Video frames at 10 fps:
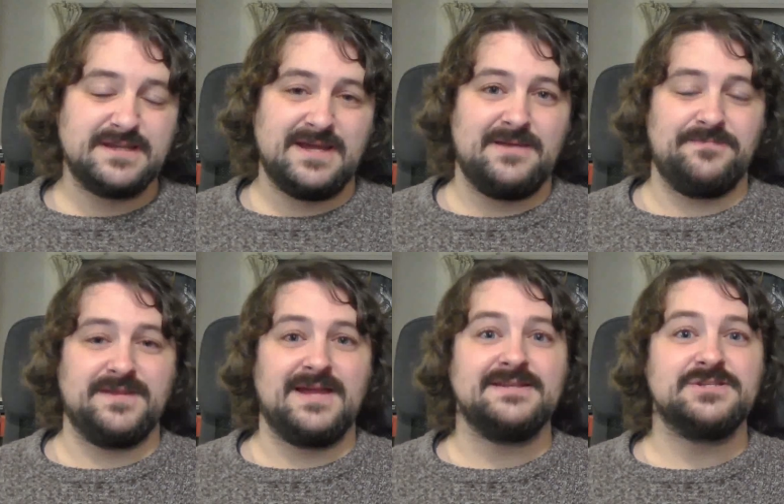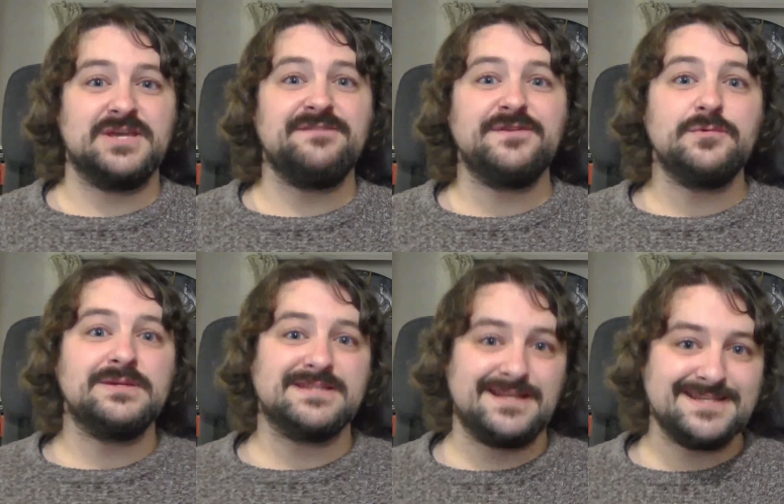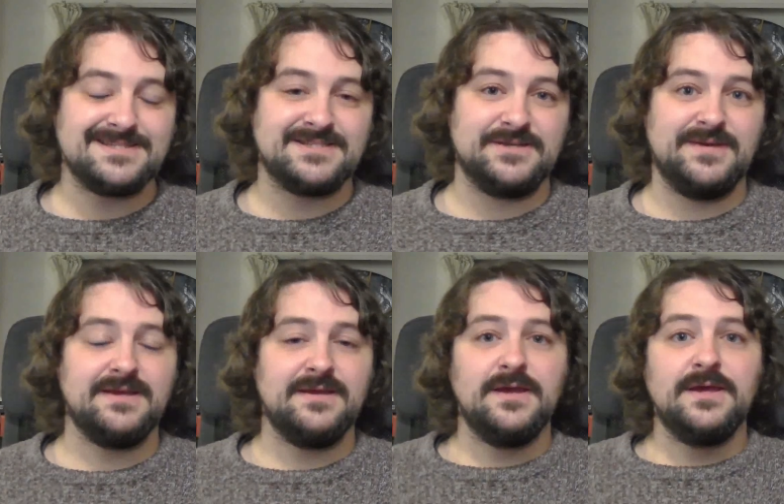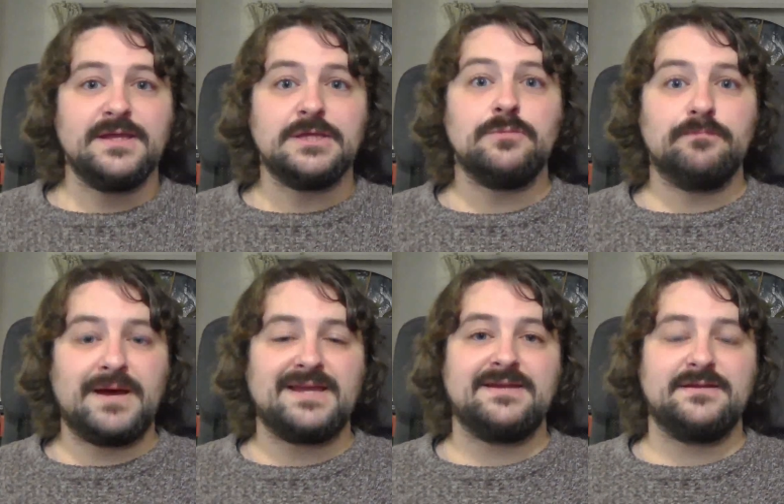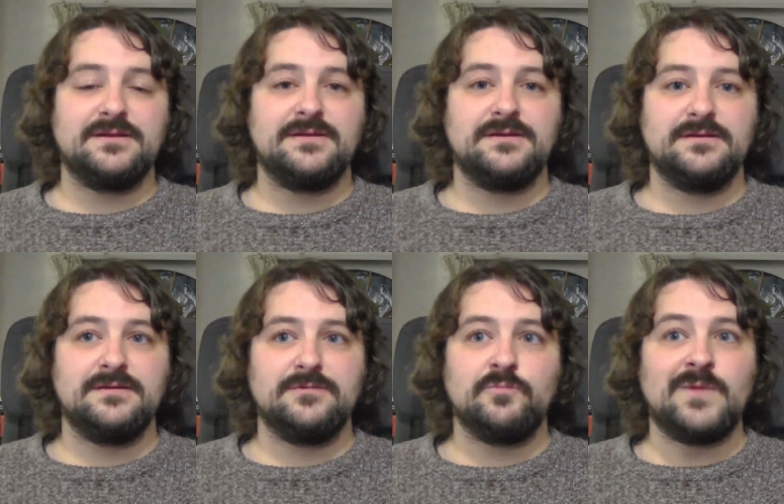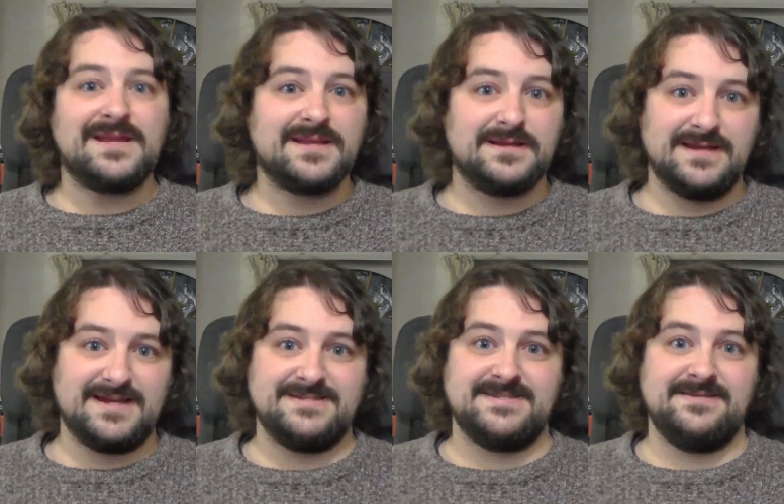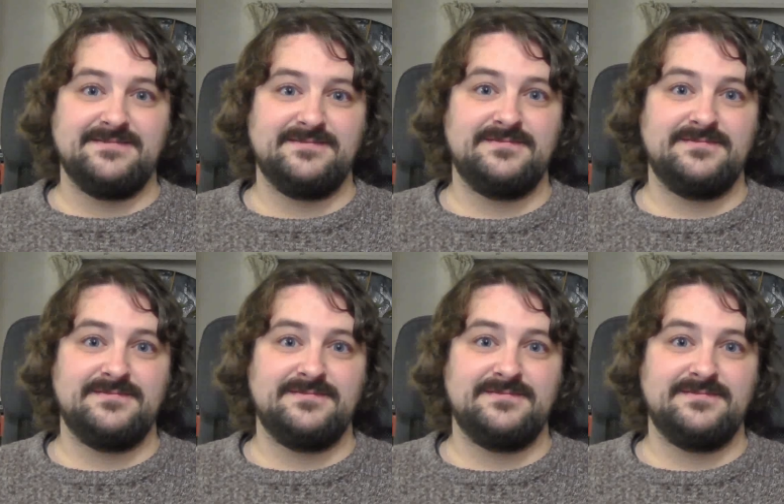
and if you were to listen to it, you might recognise it.